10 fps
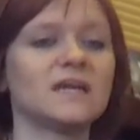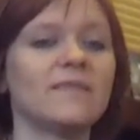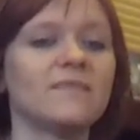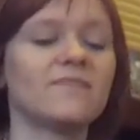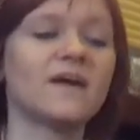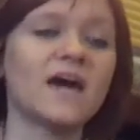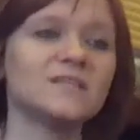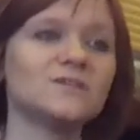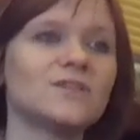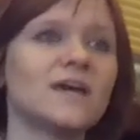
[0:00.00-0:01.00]
in the
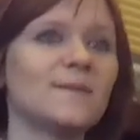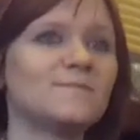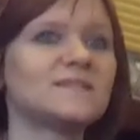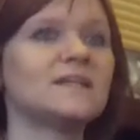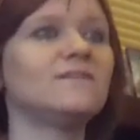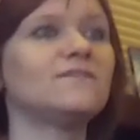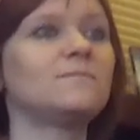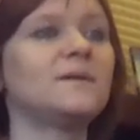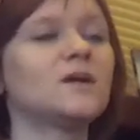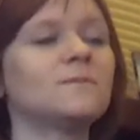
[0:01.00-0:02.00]
thighs or the hips, any of
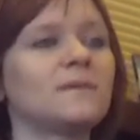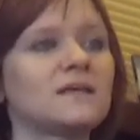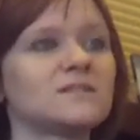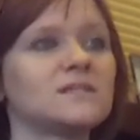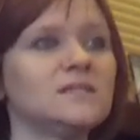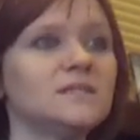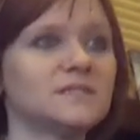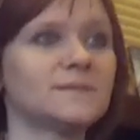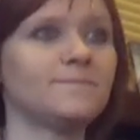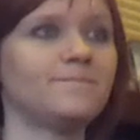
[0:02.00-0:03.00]
the bigger
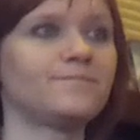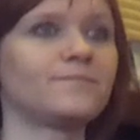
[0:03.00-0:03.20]
muscles.